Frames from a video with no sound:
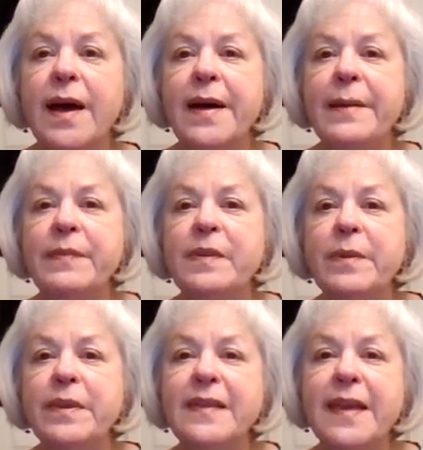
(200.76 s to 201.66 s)
Um,
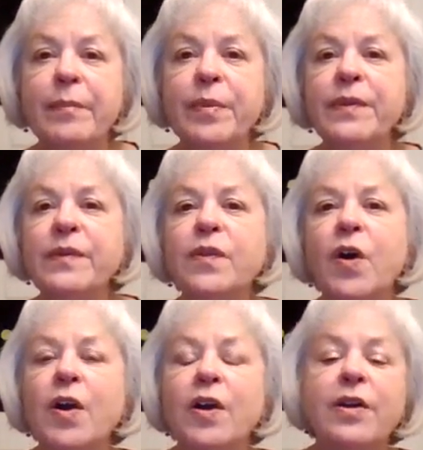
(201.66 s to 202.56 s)
some examples
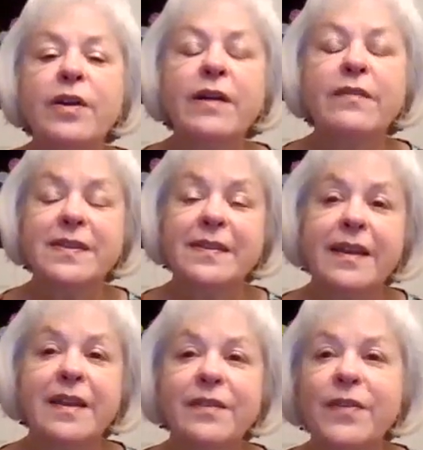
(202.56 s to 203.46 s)
are of
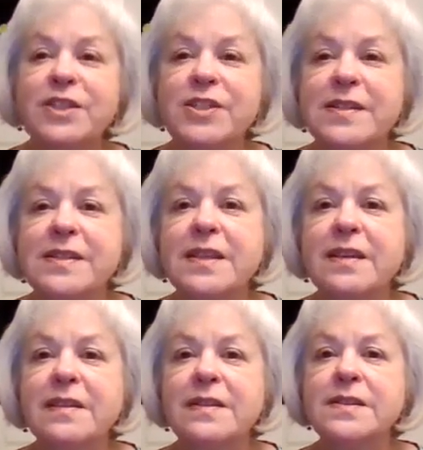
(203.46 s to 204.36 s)
executive function
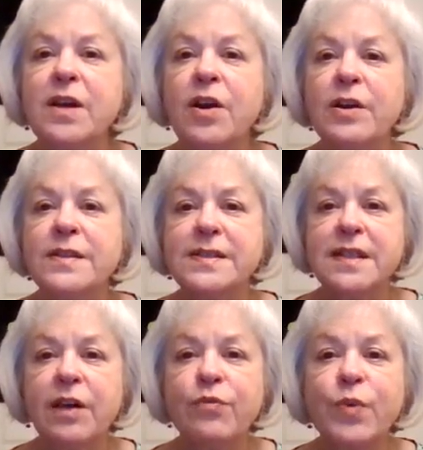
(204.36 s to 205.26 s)
skills are
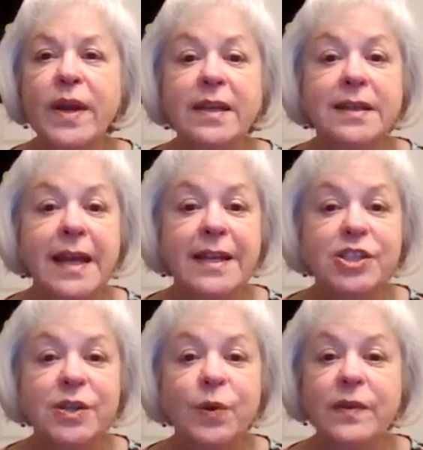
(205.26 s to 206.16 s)

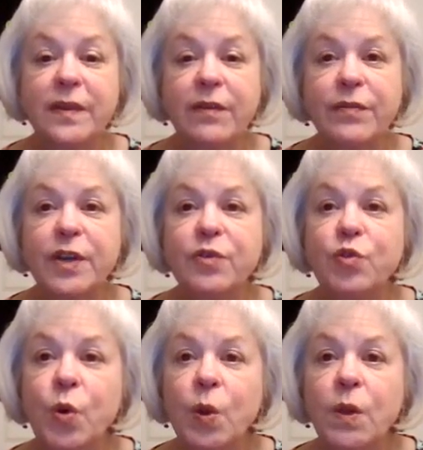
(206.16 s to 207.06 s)
self-regulation or
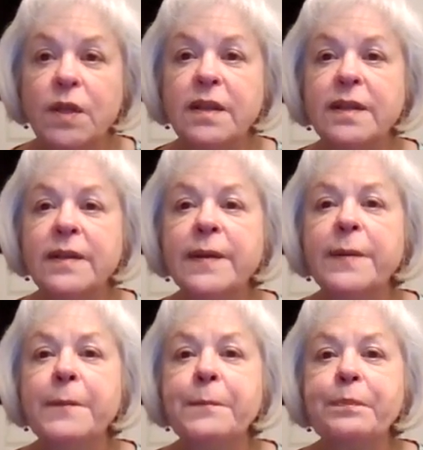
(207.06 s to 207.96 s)
self-control,
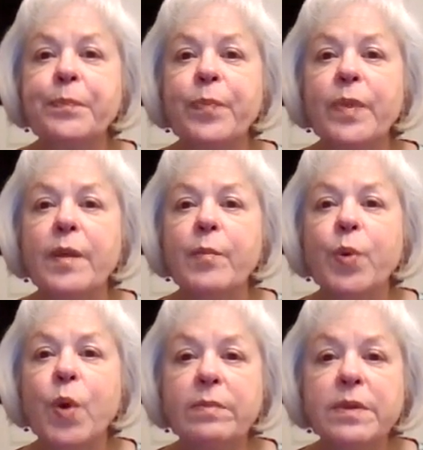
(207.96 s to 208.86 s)

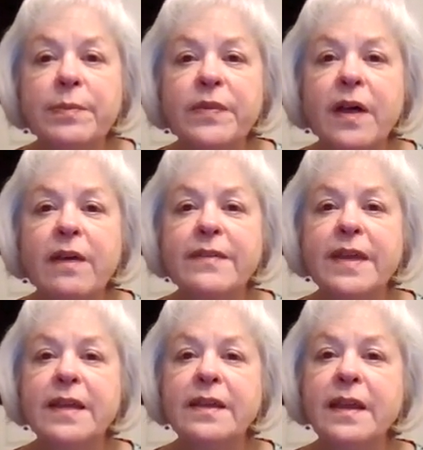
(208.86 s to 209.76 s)
problem
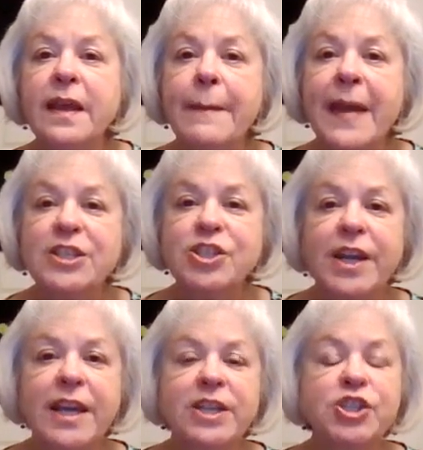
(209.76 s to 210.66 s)
solving,
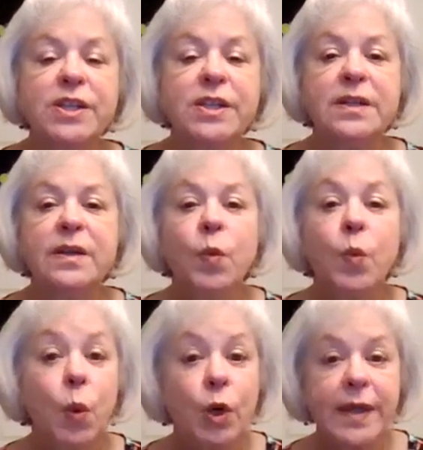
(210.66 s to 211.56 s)
imagination,
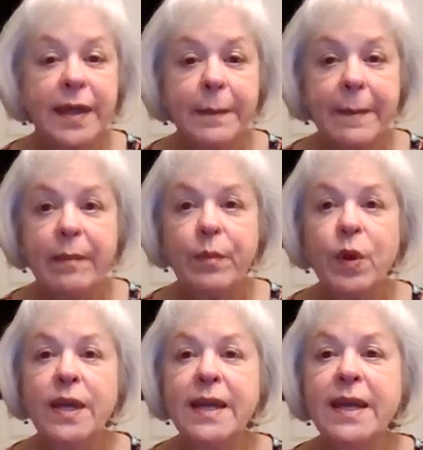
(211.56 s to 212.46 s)
working
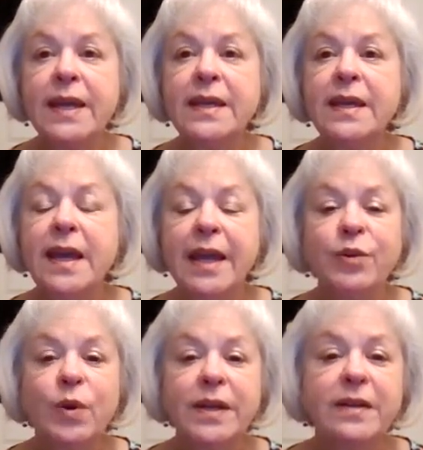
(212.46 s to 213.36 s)
memory,
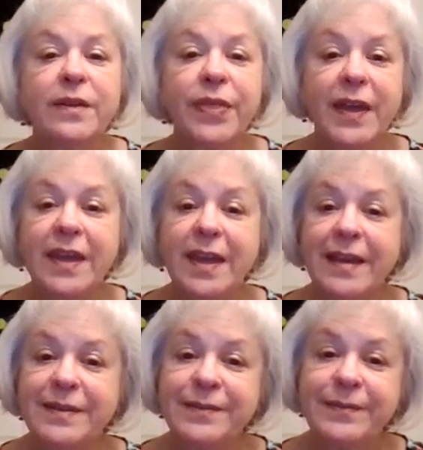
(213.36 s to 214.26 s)
and critical
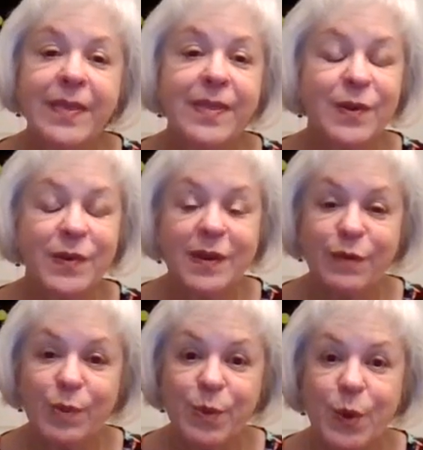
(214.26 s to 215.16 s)
thinking, and there's
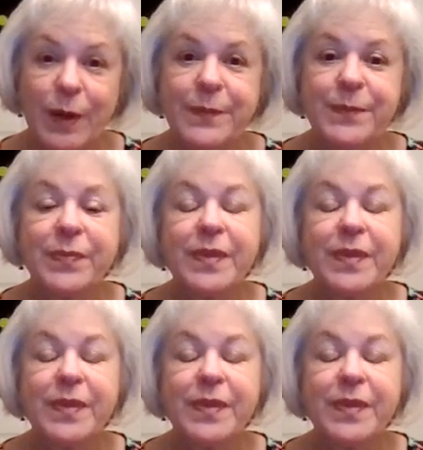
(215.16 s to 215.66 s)
several more.